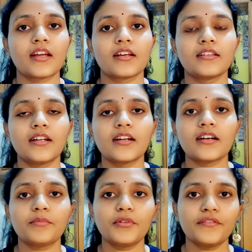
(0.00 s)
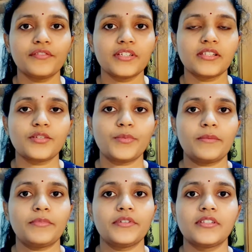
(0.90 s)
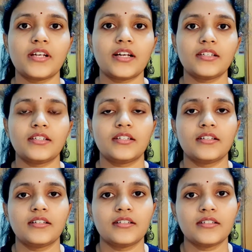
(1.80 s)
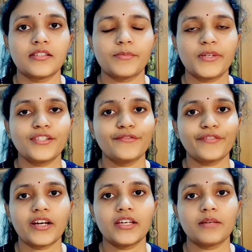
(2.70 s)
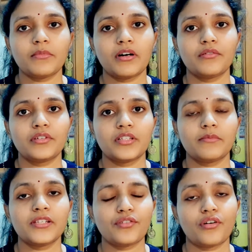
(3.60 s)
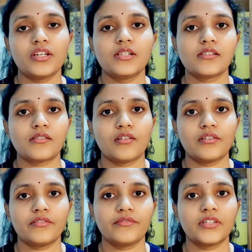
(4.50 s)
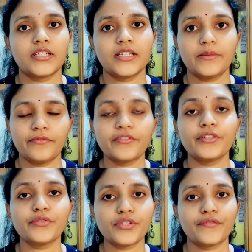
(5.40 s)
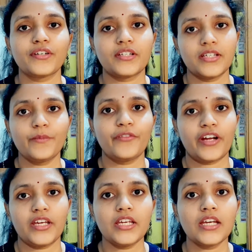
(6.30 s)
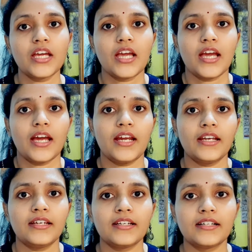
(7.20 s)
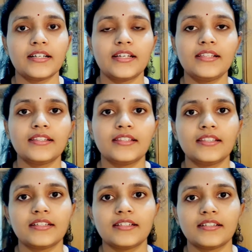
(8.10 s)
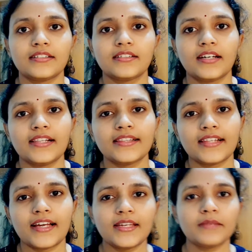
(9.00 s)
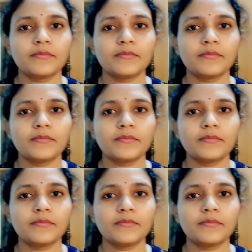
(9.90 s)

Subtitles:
There are a couple of research papers that specify about the best oils on used for deep frying, and Healthline